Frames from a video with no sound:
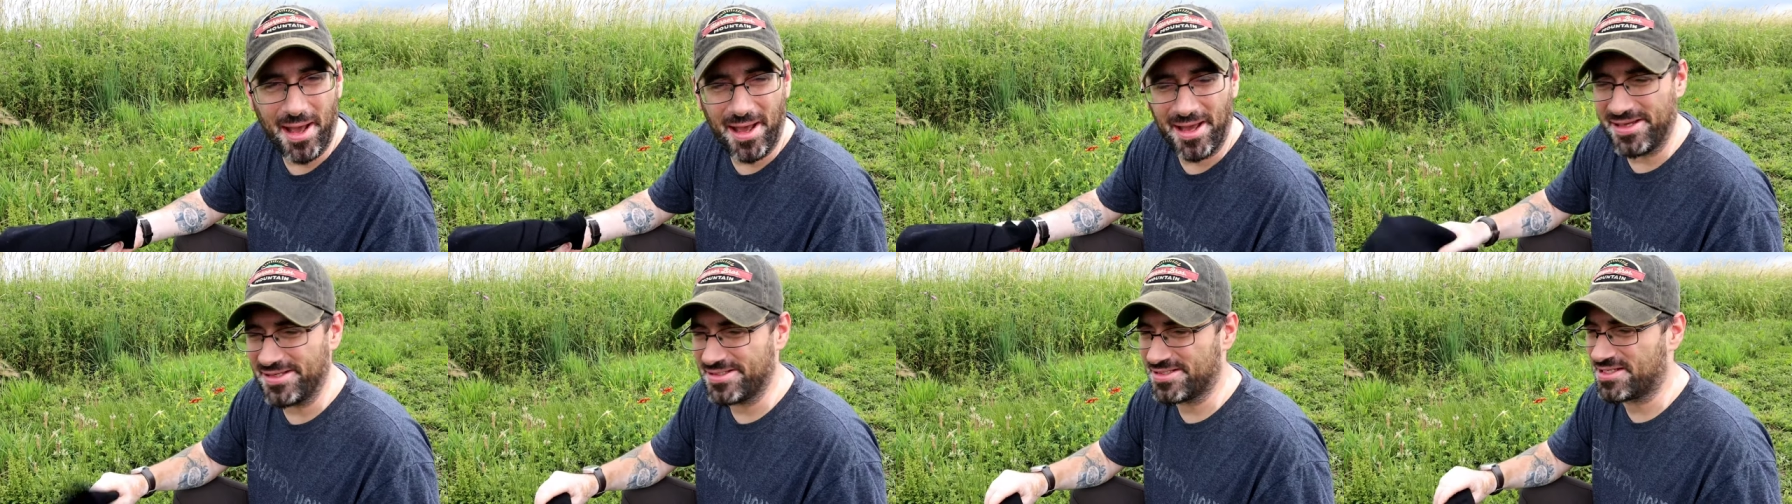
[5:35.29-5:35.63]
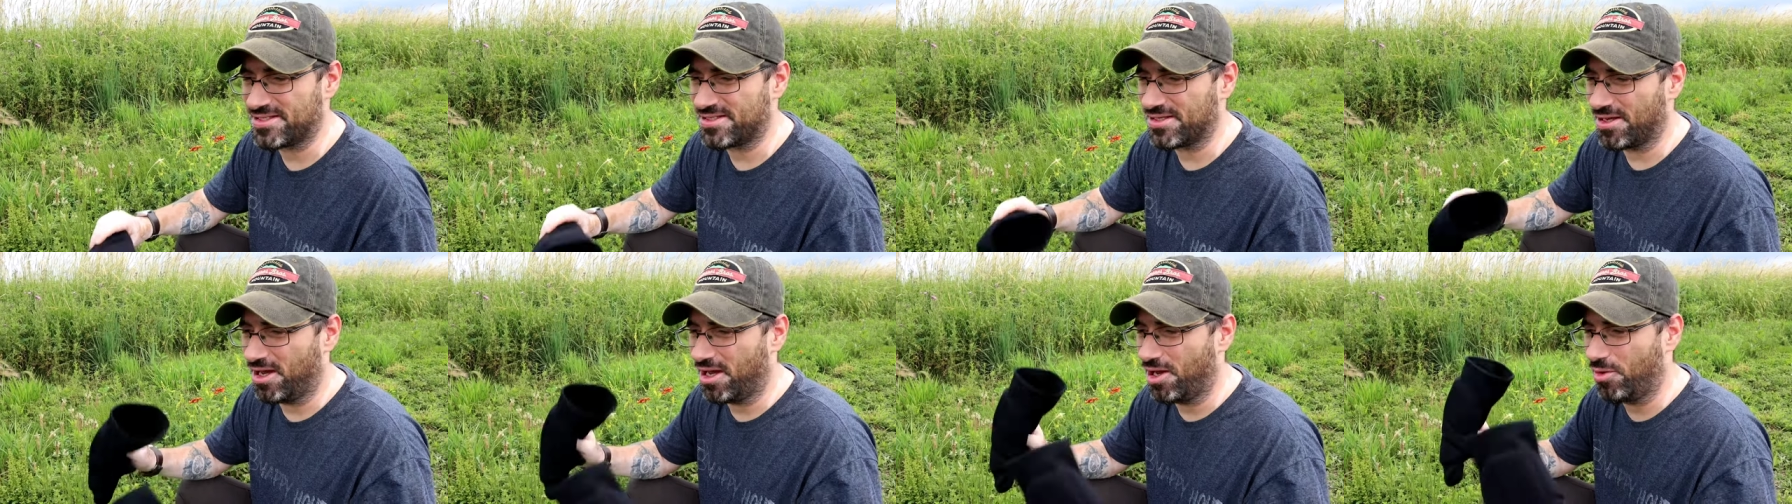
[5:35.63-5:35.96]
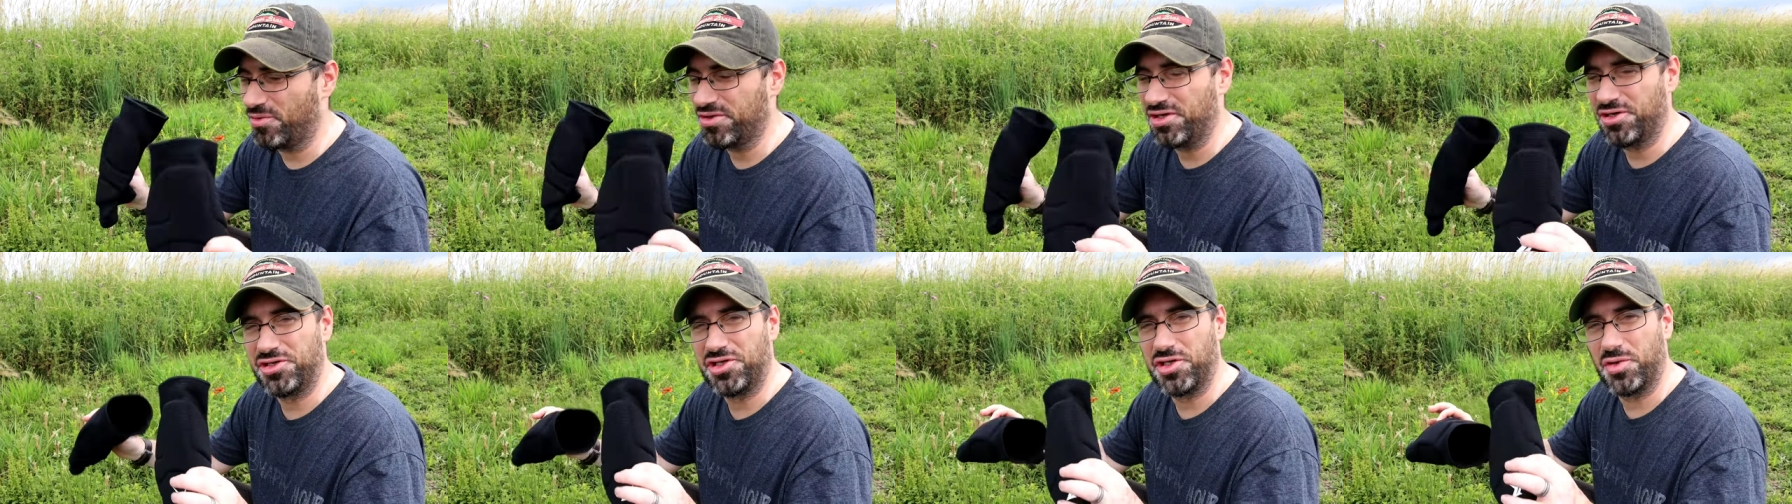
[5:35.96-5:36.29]
guys. Uh,
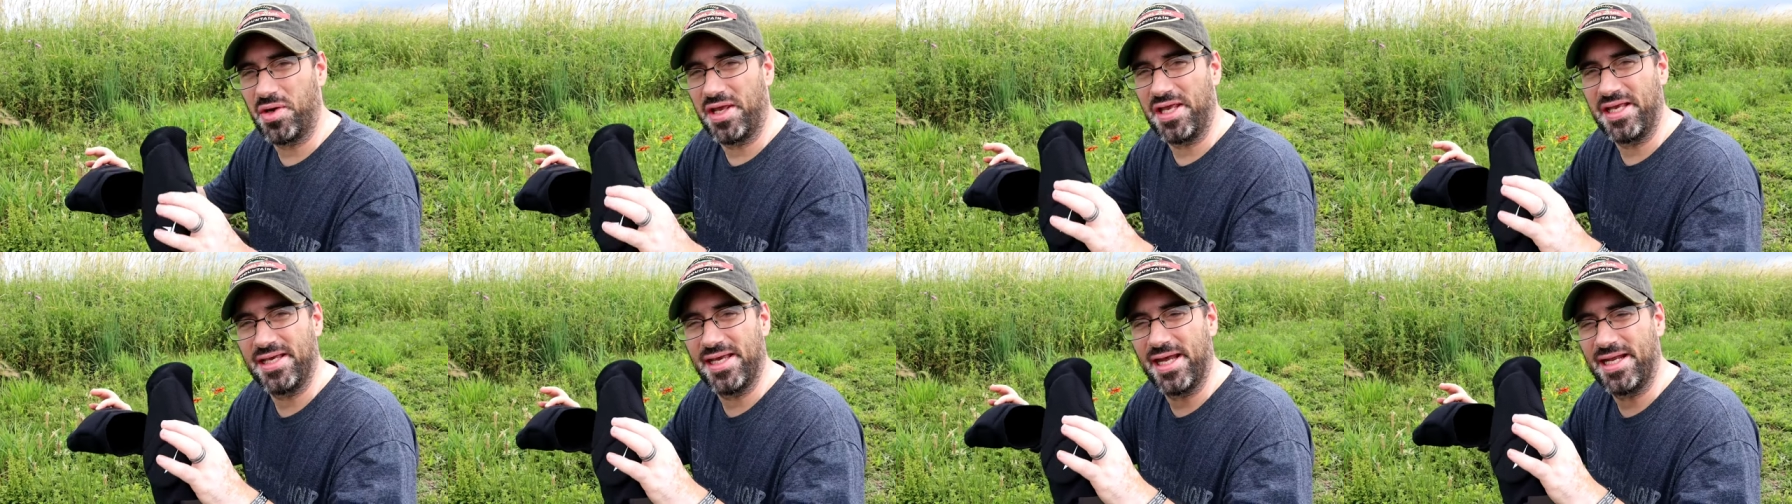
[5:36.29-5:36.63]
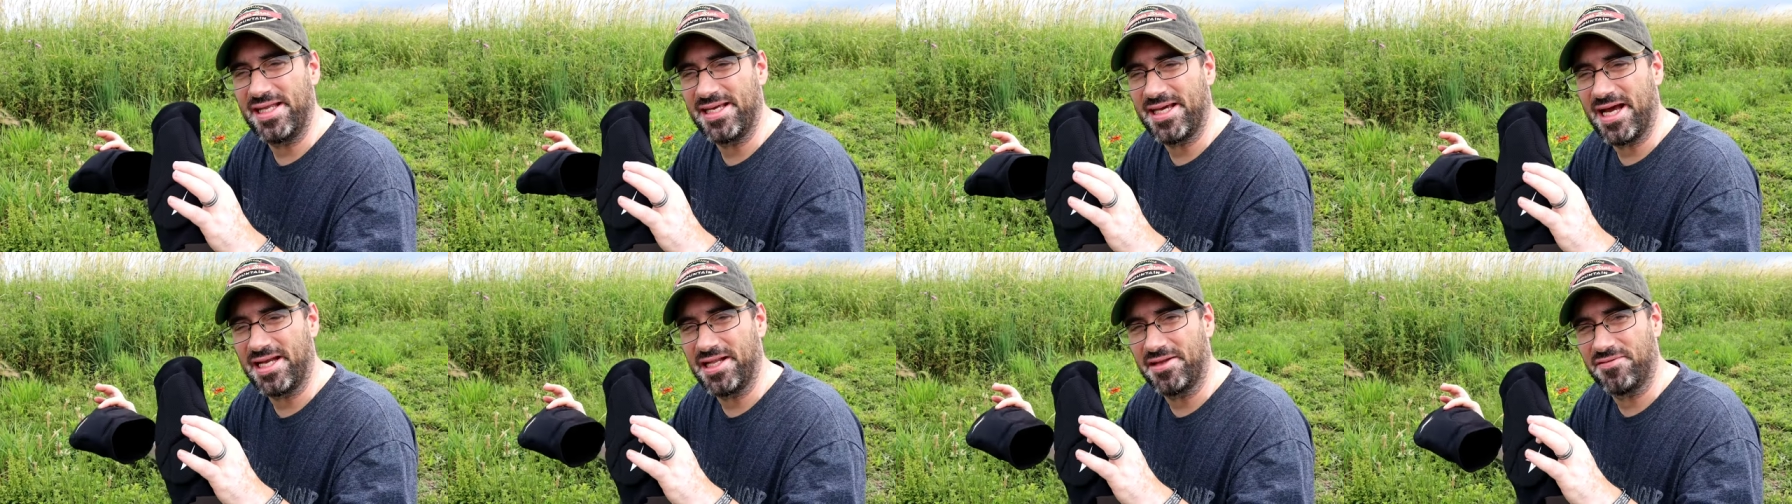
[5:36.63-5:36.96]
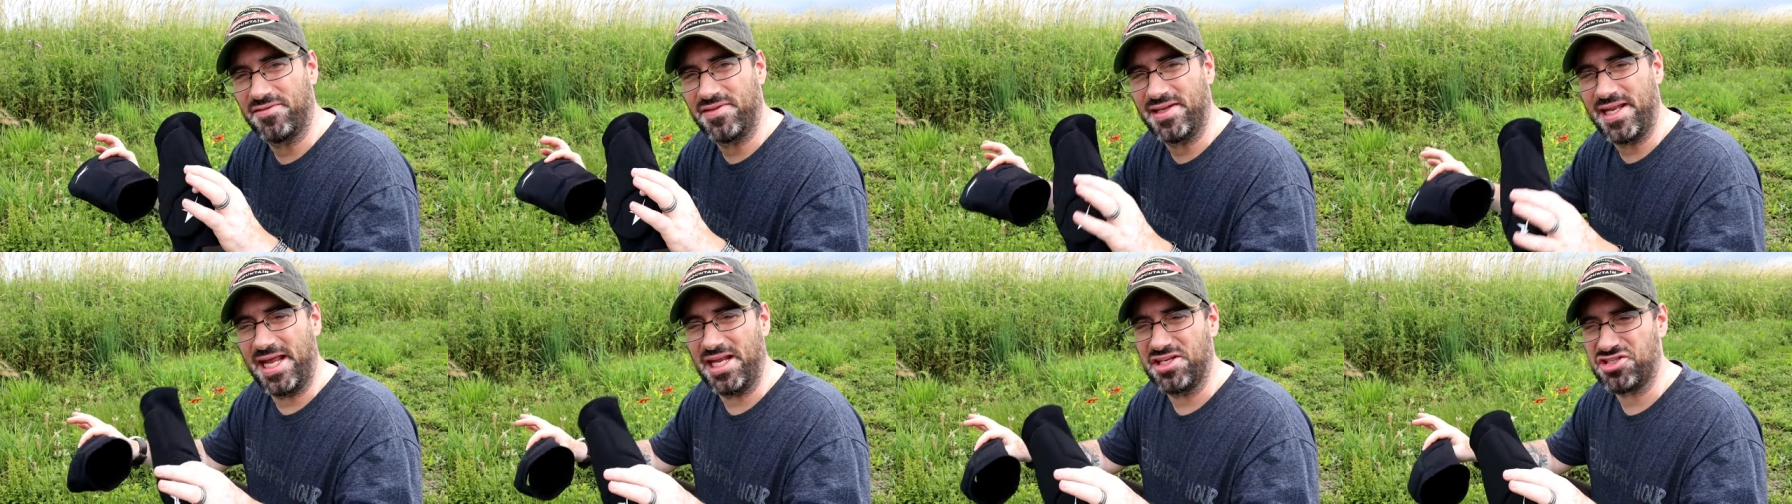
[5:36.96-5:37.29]
when you're doing any kind
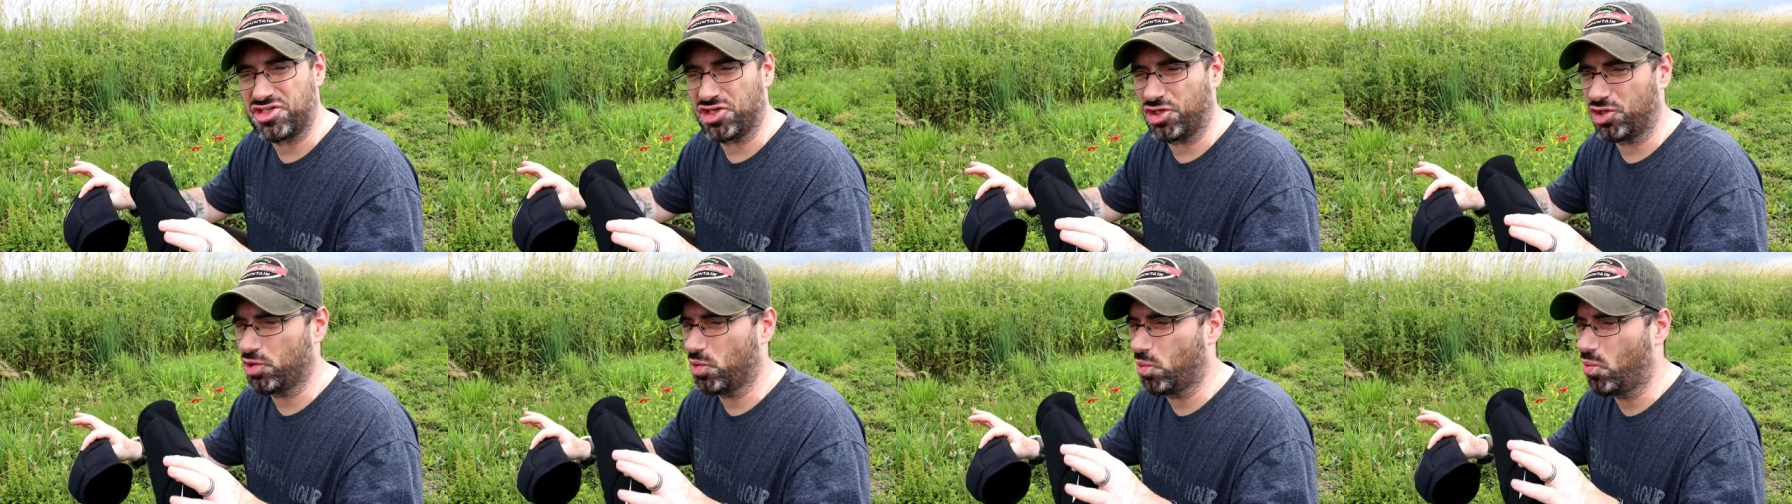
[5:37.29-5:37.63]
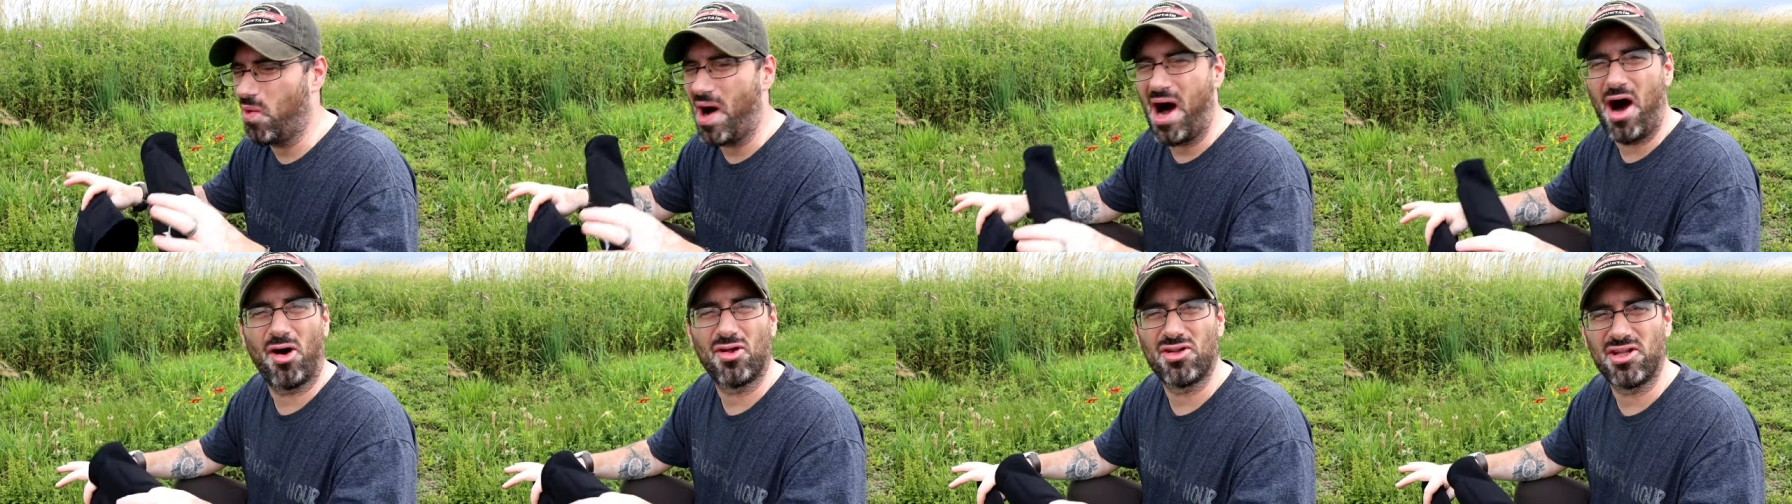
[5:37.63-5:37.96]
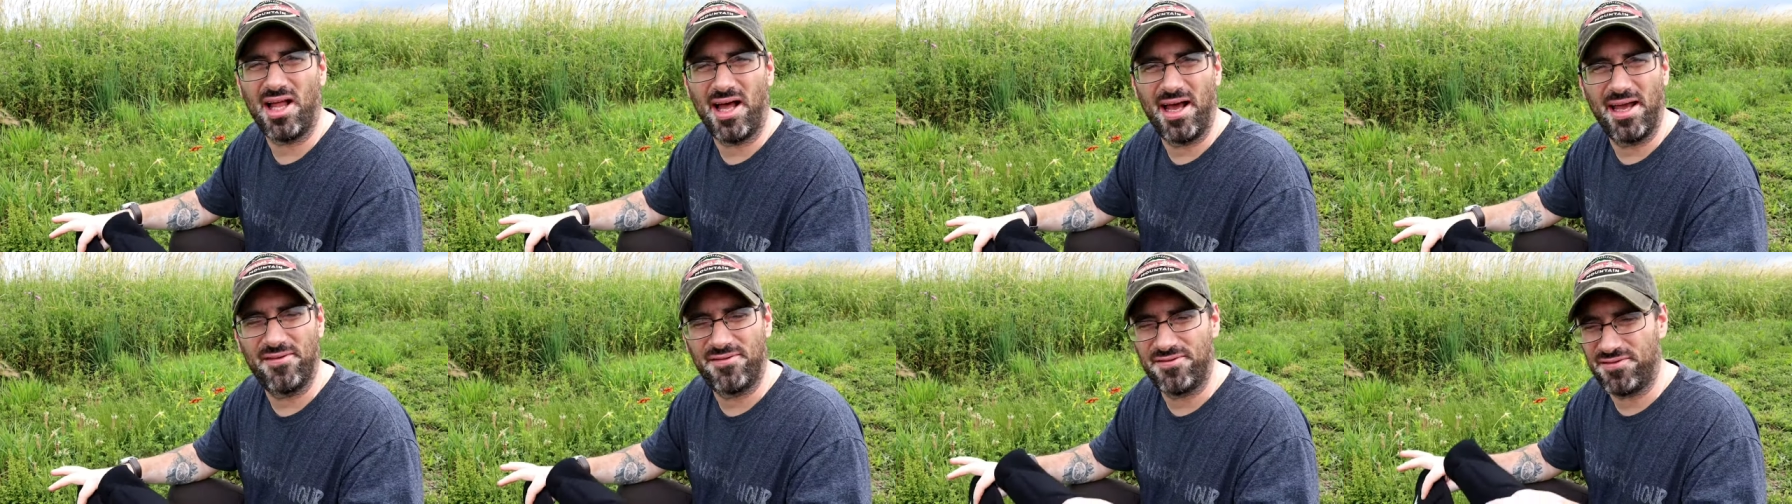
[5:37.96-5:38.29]
of nature,
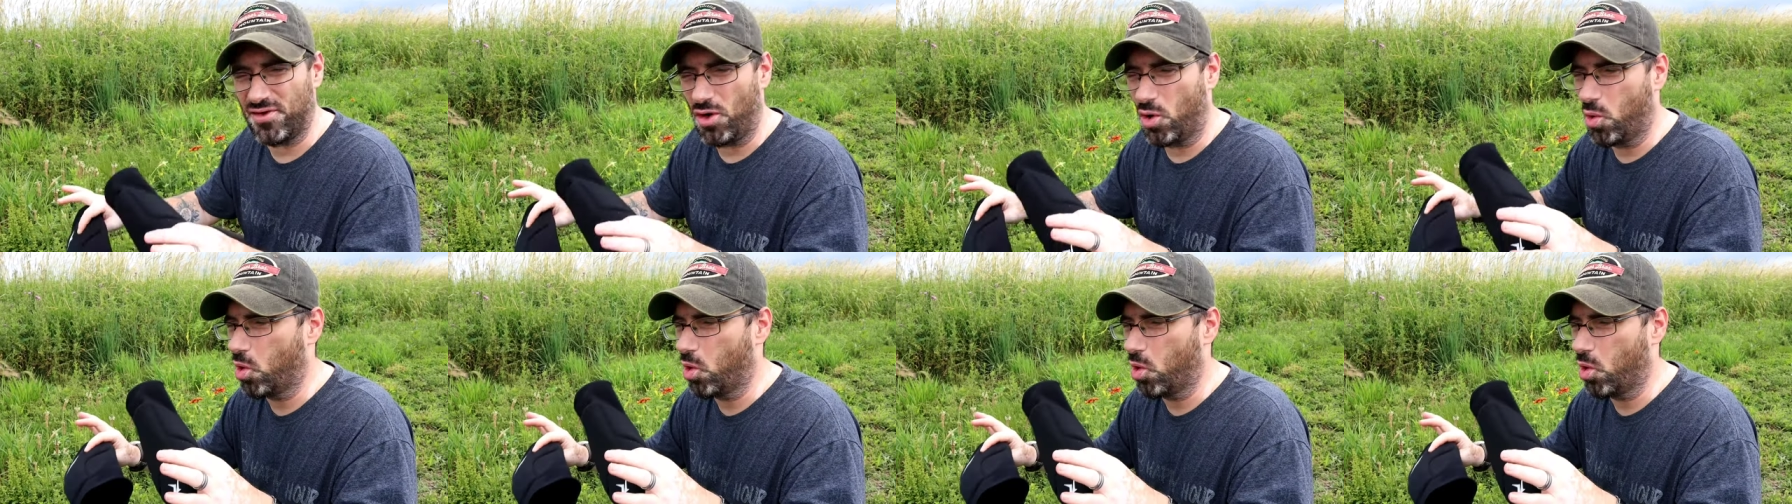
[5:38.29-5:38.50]
wildlife,